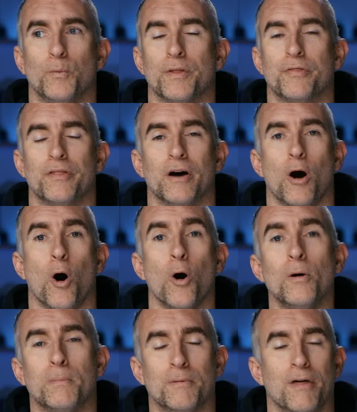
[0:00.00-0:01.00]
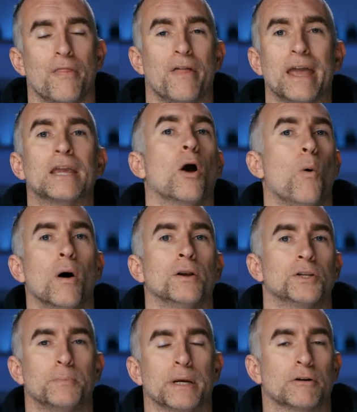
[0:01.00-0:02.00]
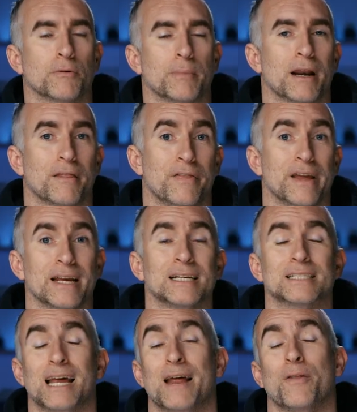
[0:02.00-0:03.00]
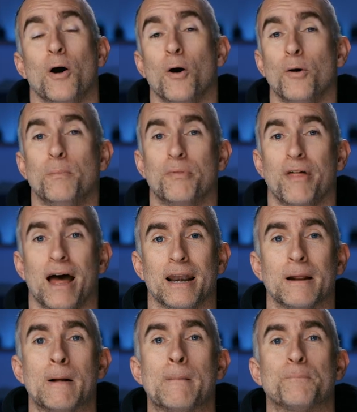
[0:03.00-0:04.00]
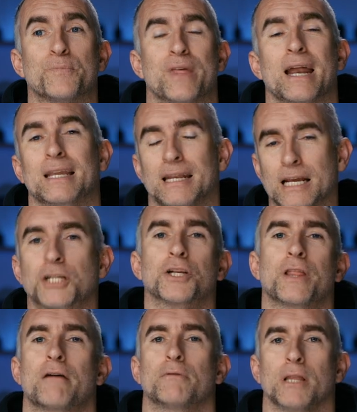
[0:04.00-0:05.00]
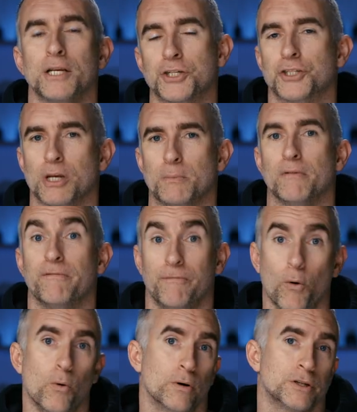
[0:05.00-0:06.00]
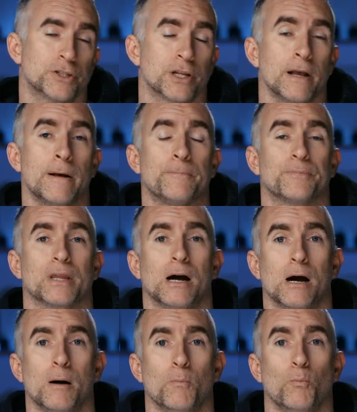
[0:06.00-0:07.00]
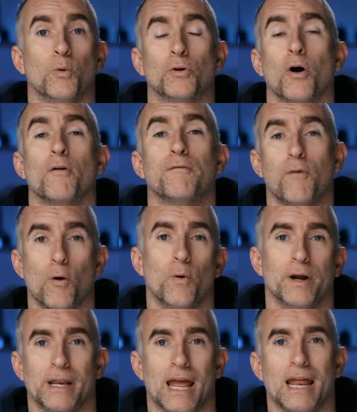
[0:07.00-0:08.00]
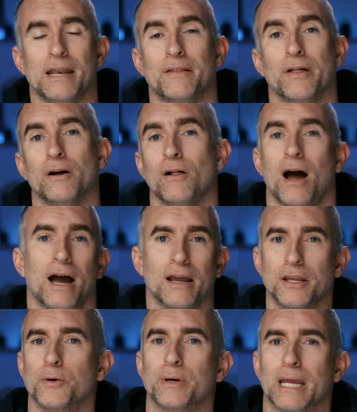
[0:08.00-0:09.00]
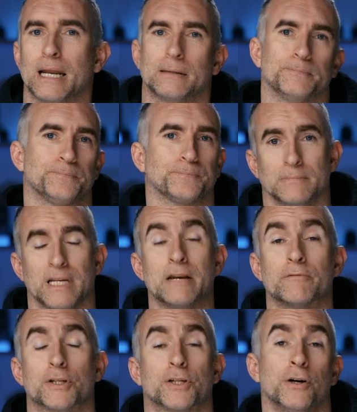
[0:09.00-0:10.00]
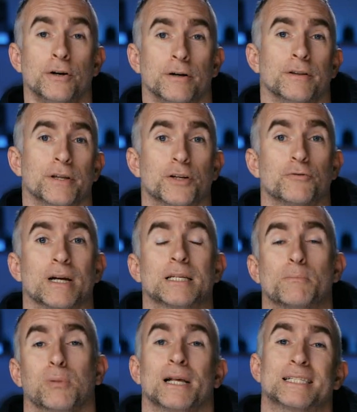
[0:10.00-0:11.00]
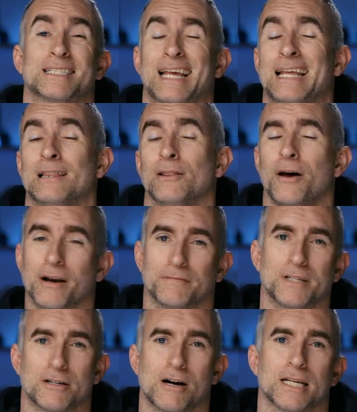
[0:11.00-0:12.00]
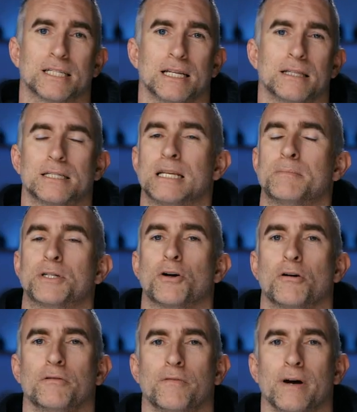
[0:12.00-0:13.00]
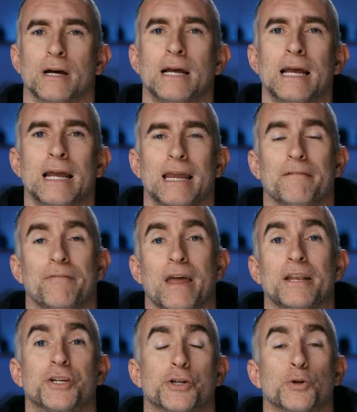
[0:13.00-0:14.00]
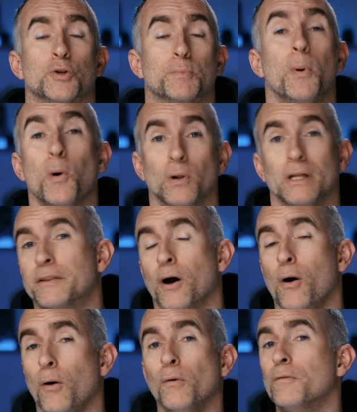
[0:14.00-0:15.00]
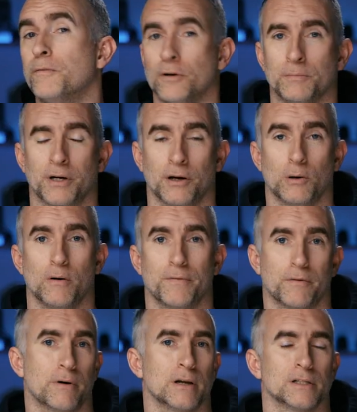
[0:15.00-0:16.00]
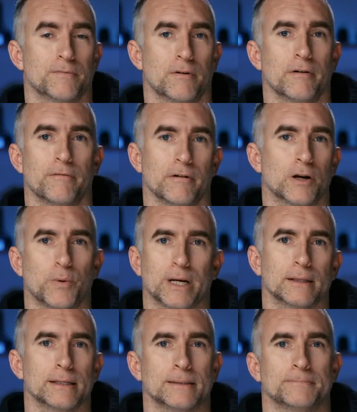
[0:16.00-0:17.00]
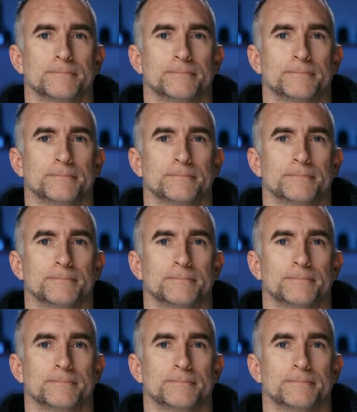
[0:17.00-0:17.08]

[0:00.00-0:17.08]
with the hope that they go on to bigger and better things, and the hope that that connection, that relationship you've forged will go forward and they'll hire you again. In return, the director places a lot of trust in the cinematographer. If they choose poorly, the whole film can go off the rails very, very quickly.